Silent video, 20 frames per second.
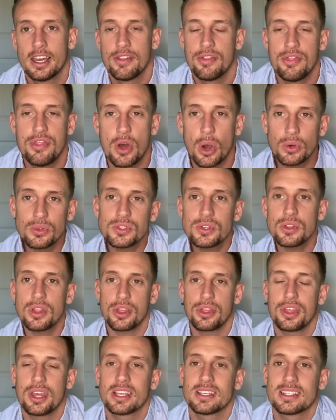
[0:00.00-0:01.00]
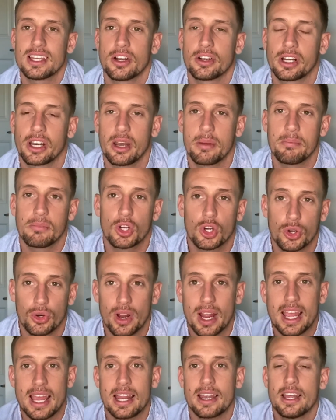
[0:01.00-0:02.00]
Those are the things that are going to
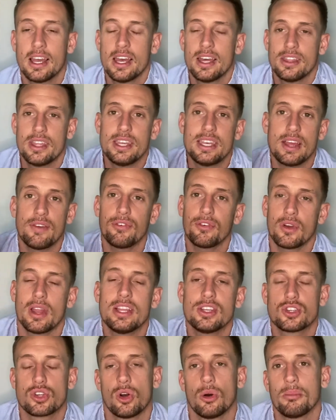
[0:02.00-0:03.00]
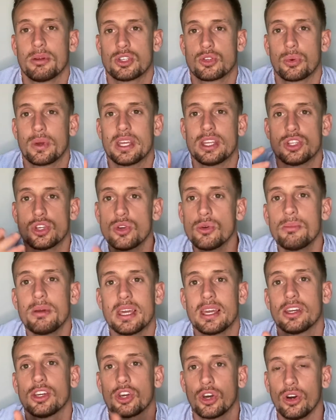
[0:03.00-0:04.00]
create the differential between you
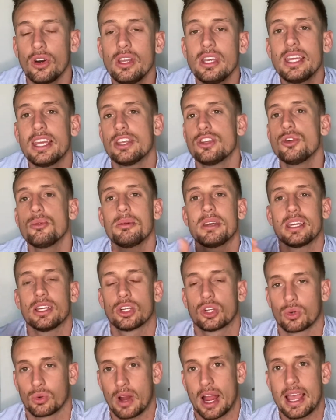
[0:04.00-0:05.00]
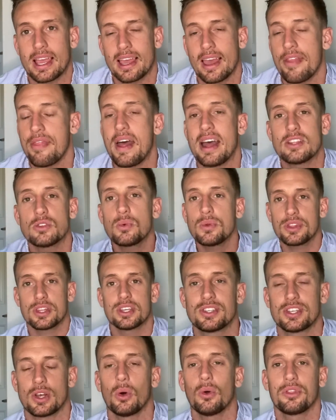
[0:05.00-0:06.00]
being good and you being great. And that's what
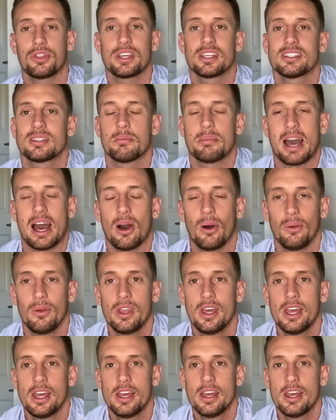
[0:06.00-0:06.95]
whole thing's about.